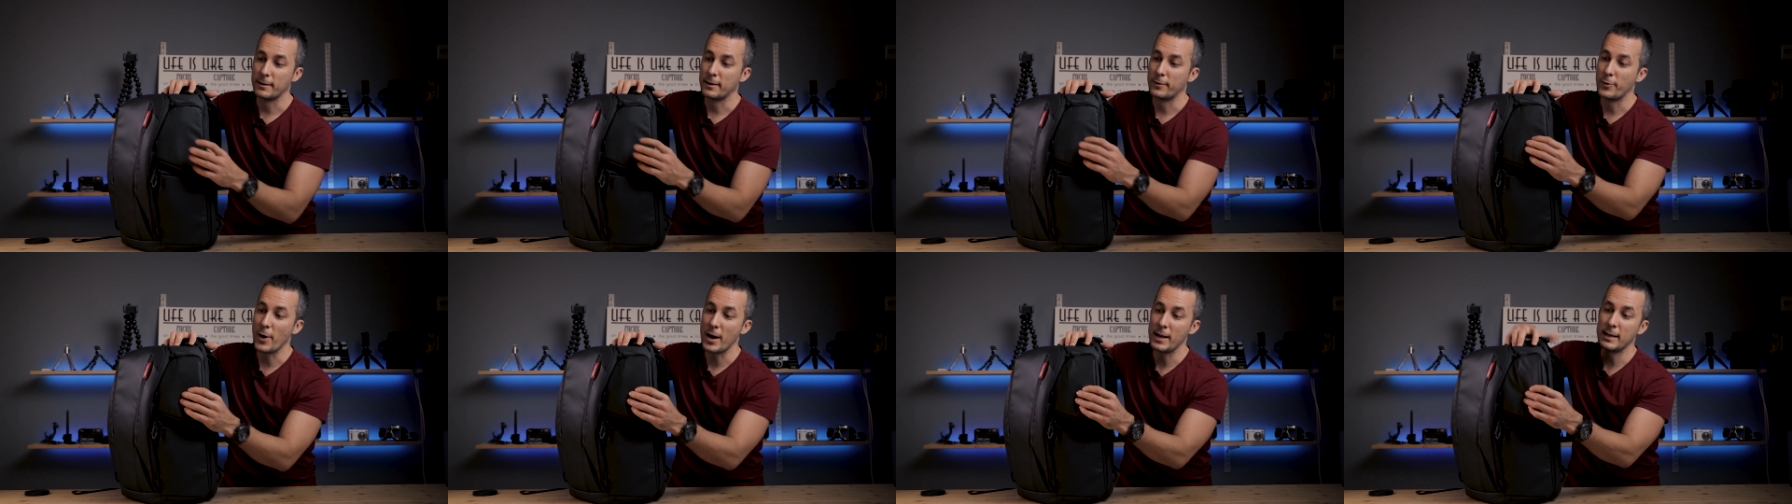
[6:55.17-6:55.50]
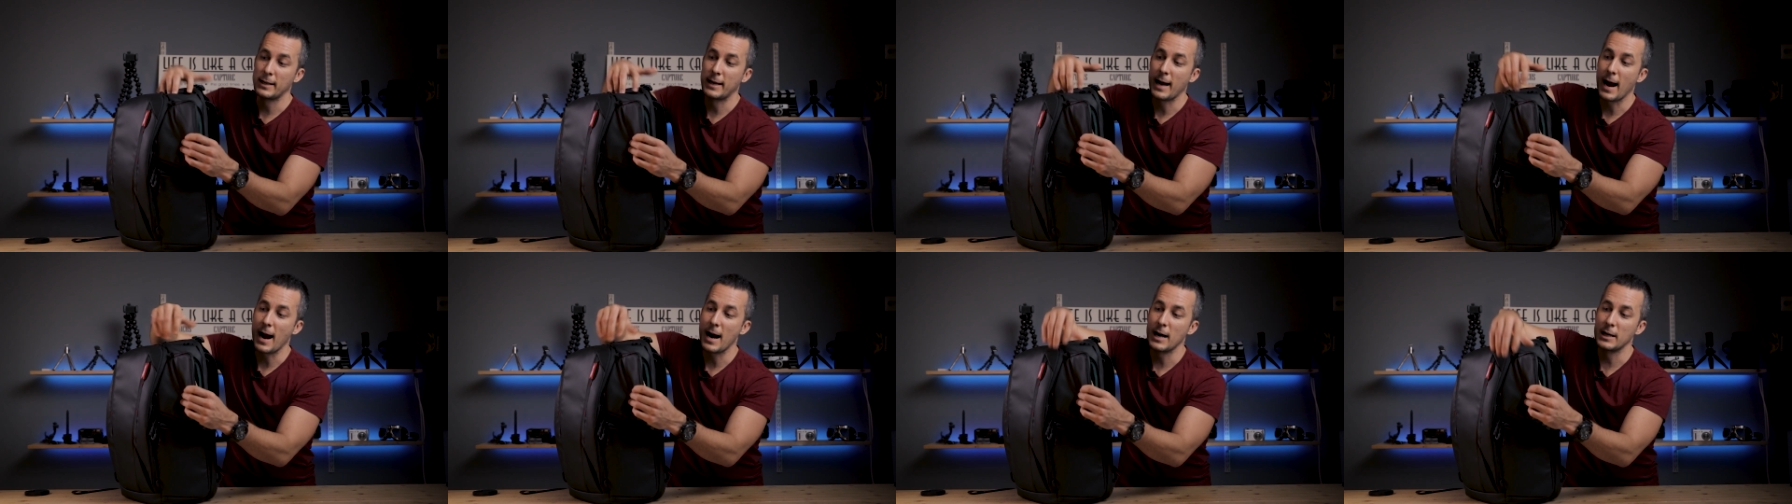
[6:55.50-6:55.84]

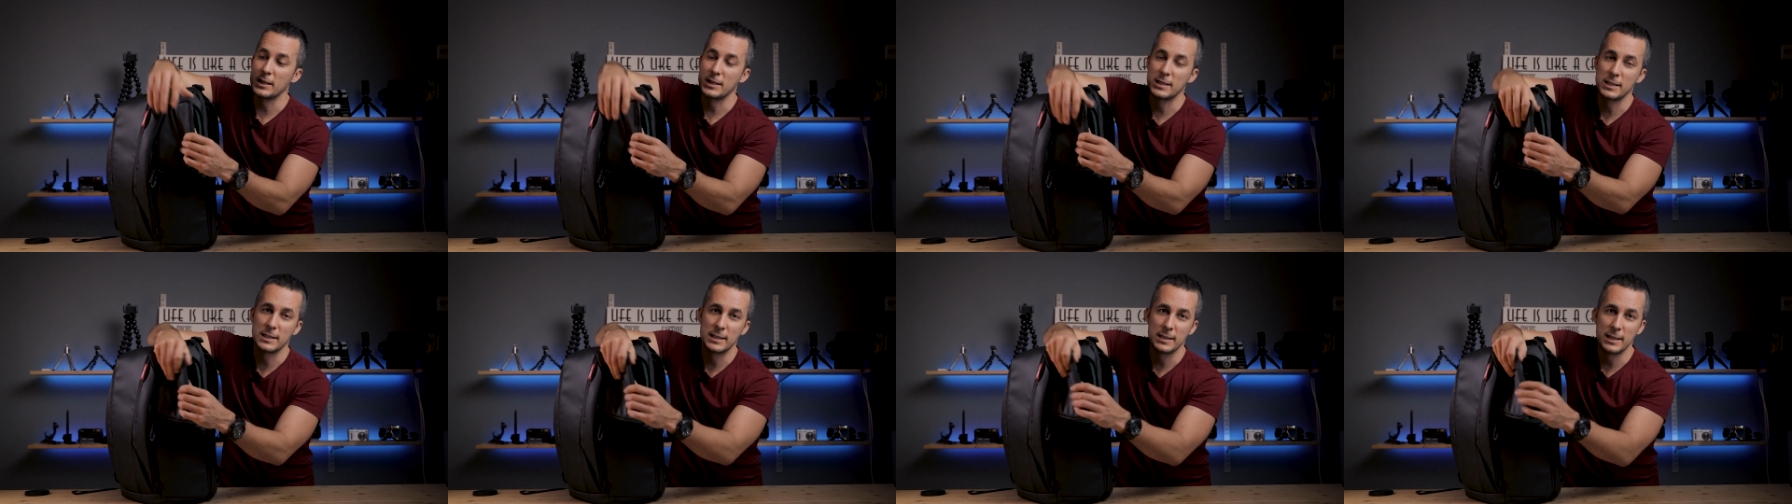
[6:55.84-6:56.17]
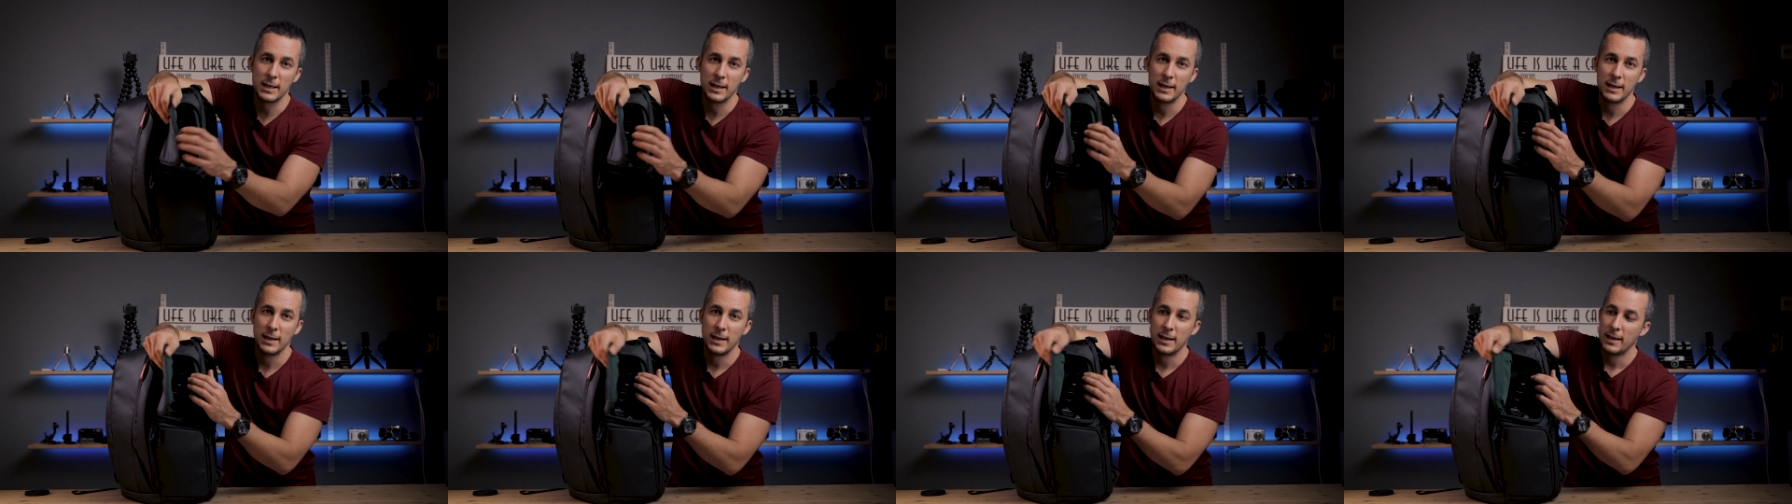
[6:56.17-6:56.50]
credit
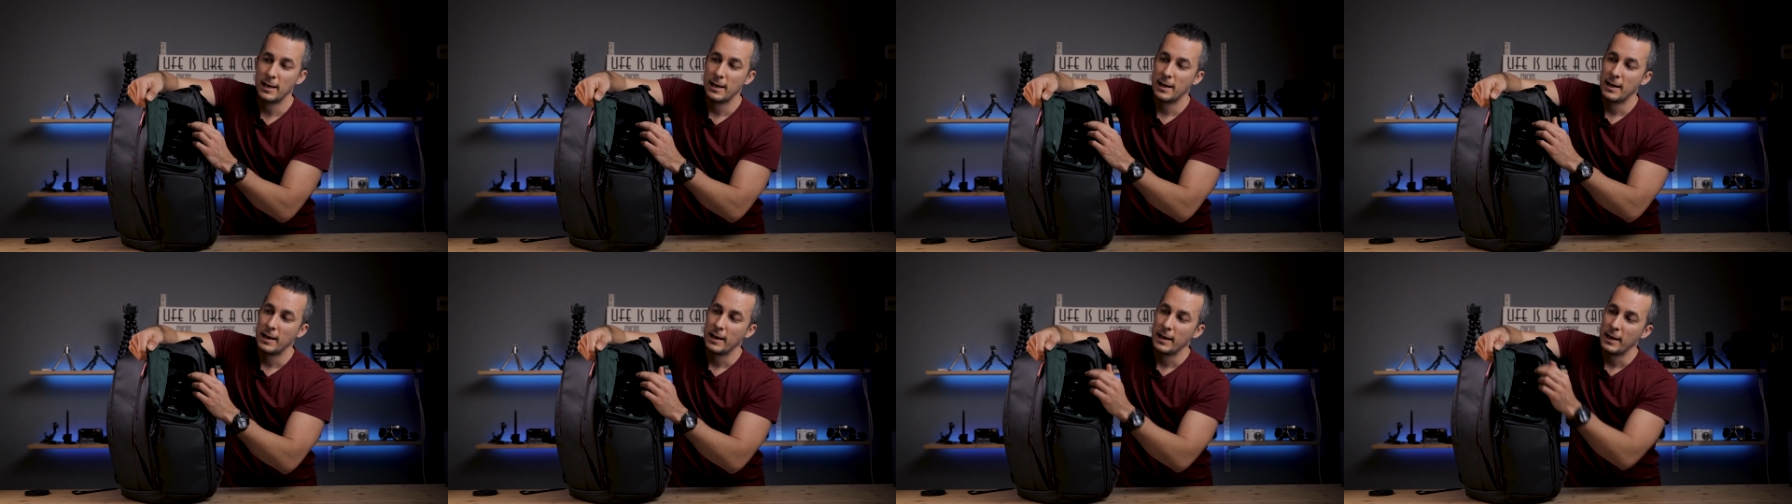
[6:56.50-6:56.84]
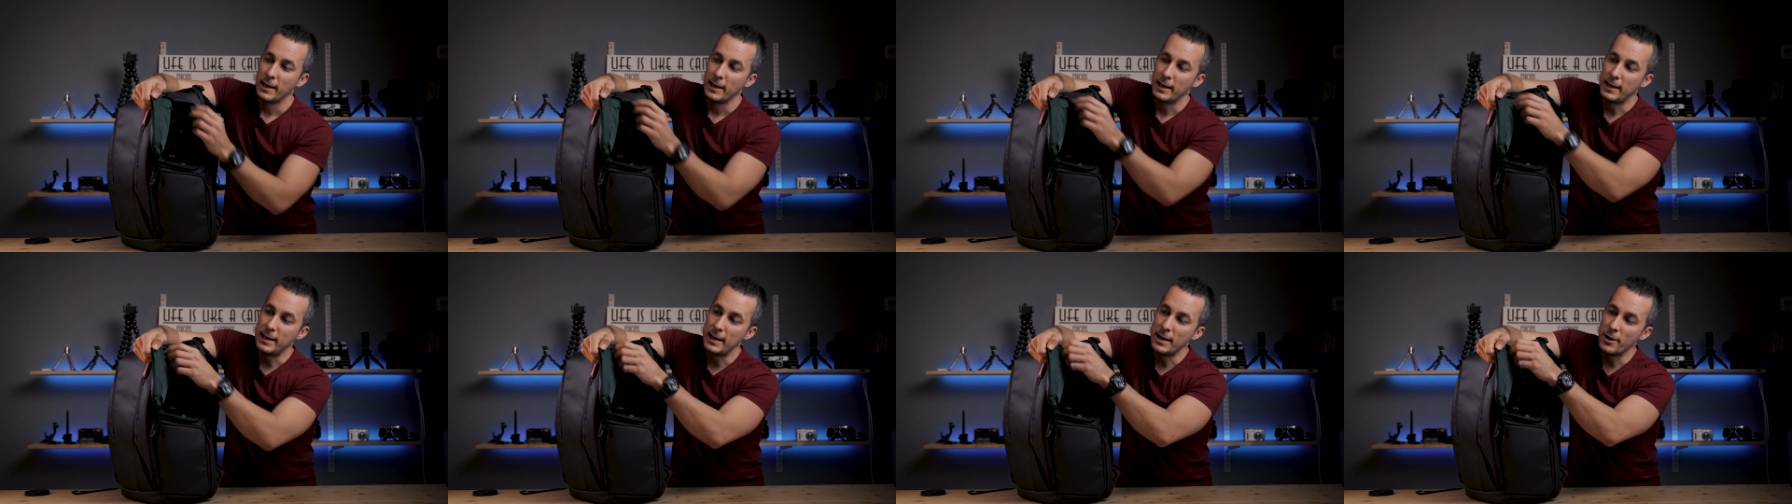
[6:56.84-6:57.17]
cards
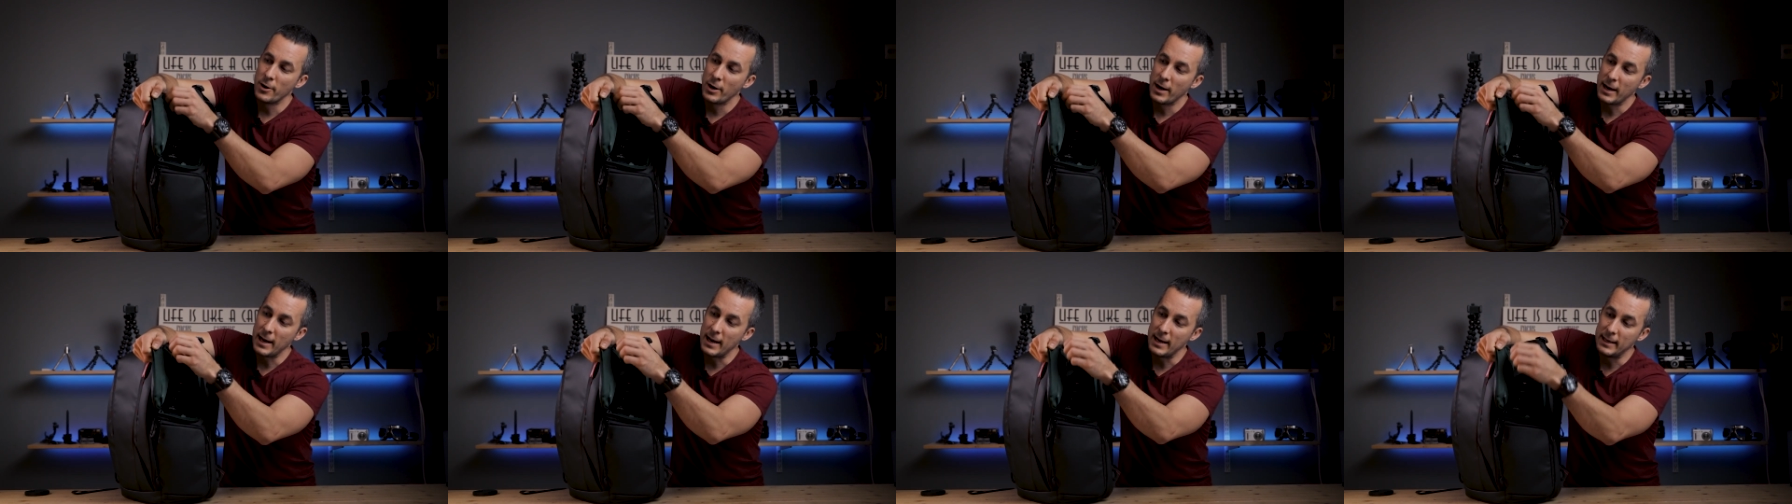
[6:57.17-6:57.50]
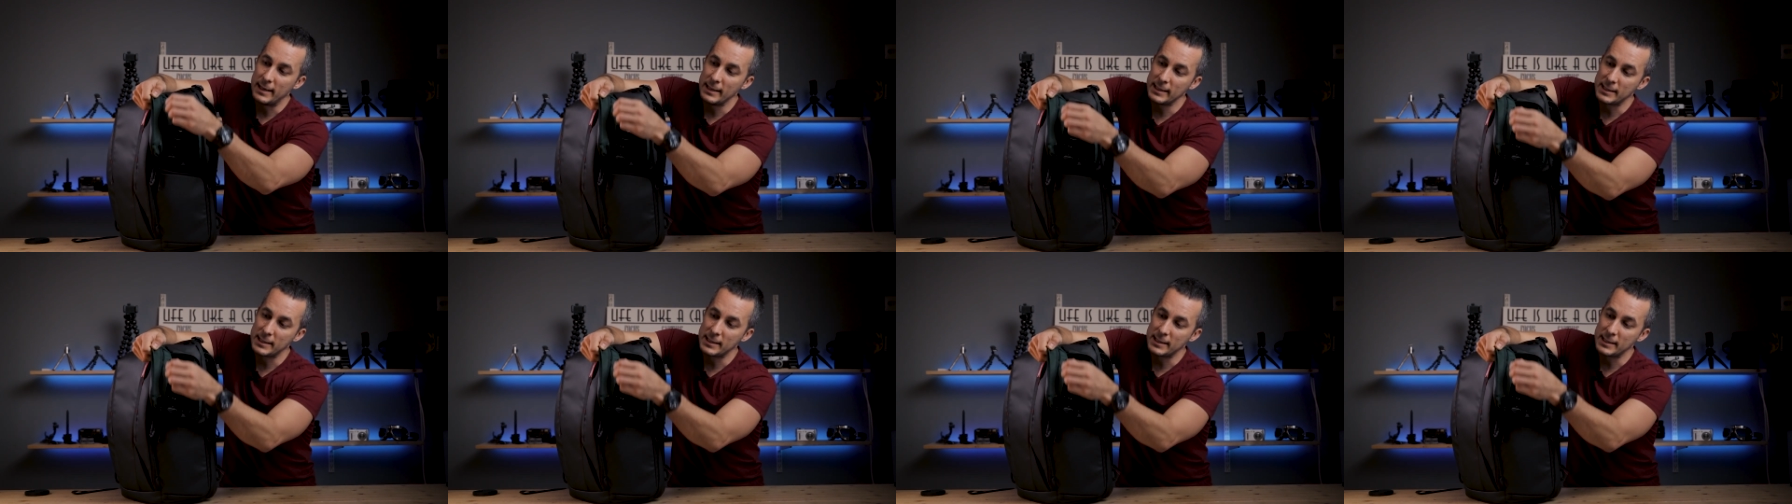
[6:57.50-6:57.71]
here in